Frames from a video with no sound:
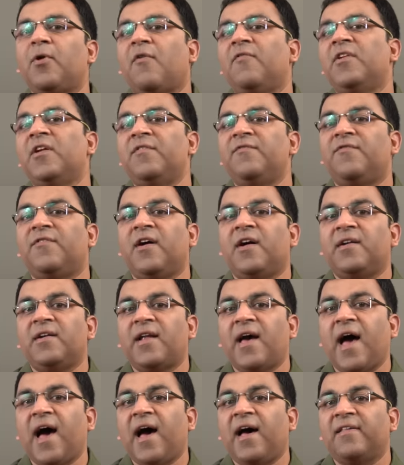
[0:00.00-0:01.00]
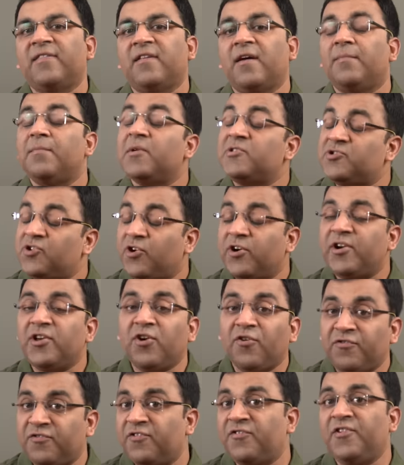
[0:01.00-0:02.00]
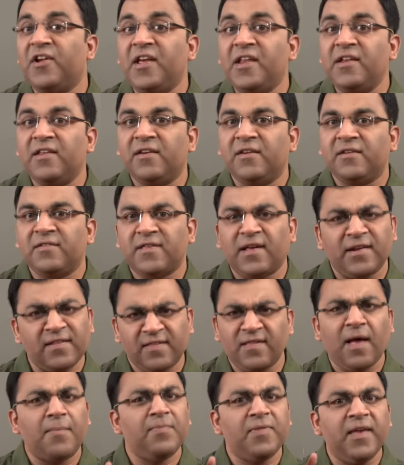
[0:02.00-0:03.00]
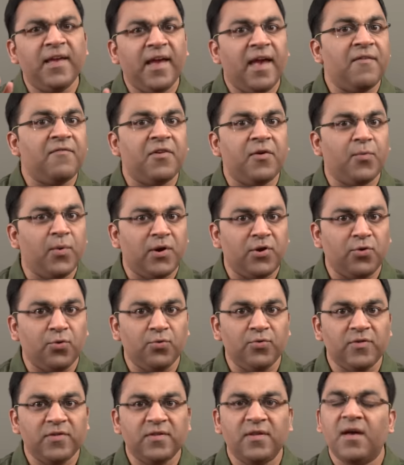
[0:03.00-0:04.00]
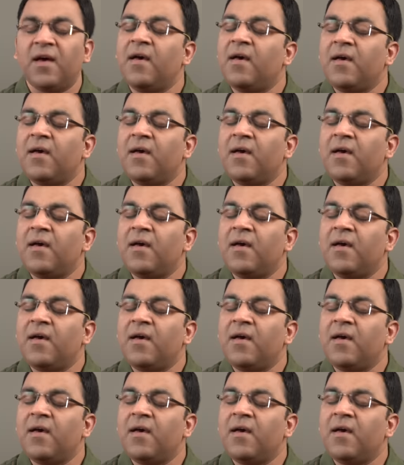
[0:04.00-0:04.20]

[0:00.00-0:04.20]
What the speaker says: Provident Fund has a maturity of 15 years, and it's something everyone knows.